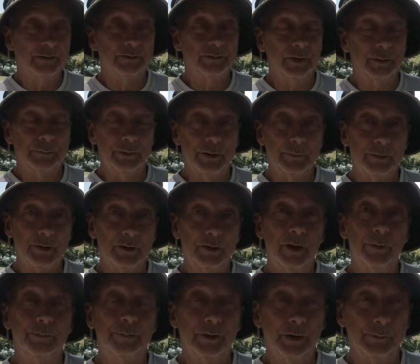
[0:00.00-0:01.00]
Yeah, no problem at all.
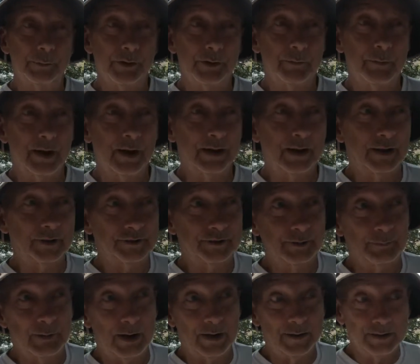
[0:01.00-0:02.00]
Hope everybody got
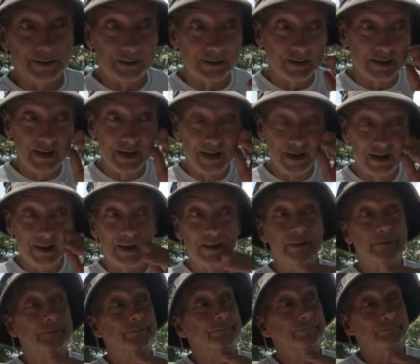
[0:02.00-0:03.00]
some idea.
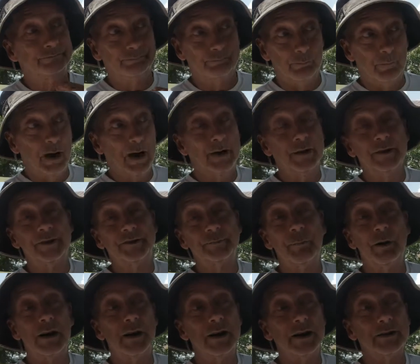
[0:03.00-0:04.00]
Mine is
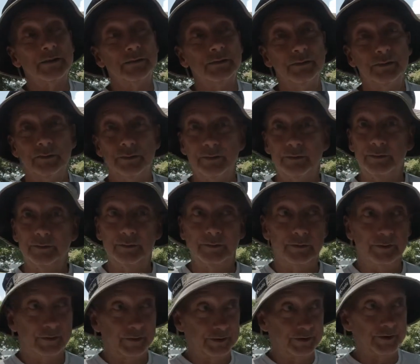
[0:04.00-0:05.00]
mine.
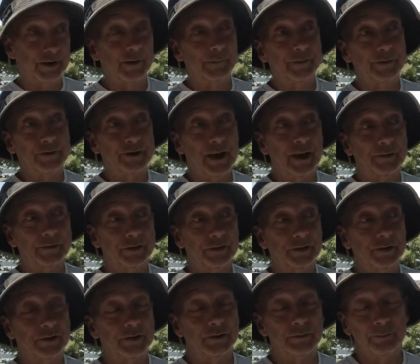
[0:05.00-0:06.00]
The stuff is out
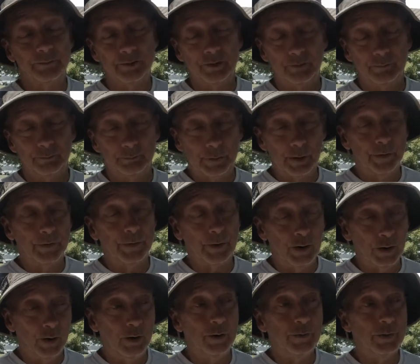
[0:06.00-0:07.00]
there, both
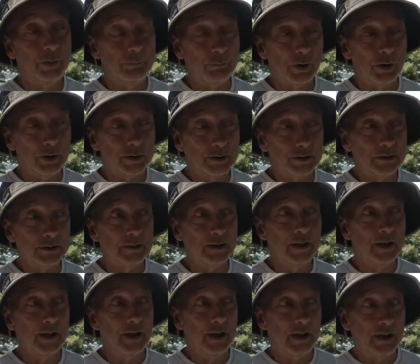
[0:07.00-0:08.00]
on the market,
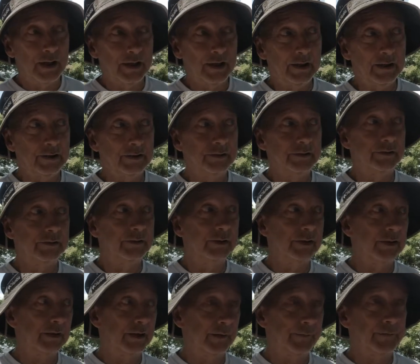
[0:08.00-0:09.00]
and
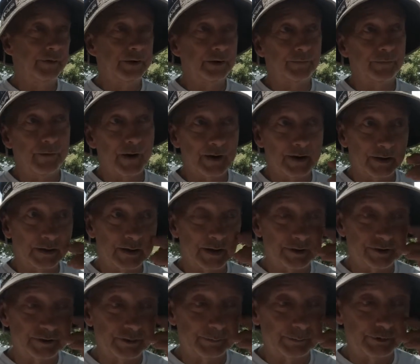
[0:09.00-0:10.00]
if you can find a
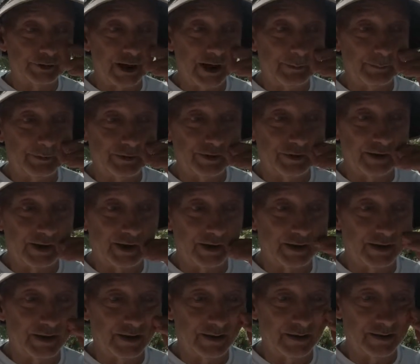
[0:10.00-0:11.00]
custom shop in your
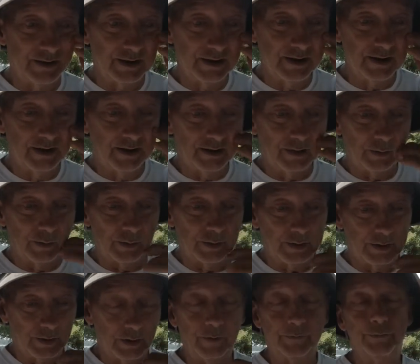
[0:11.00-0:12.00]
area or
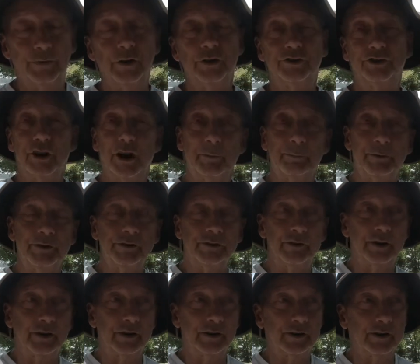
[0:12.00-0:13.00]
an off-road shop in
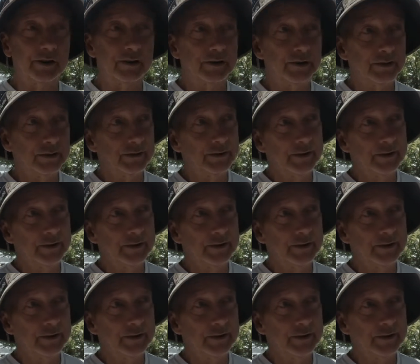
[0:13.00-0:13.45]
your area,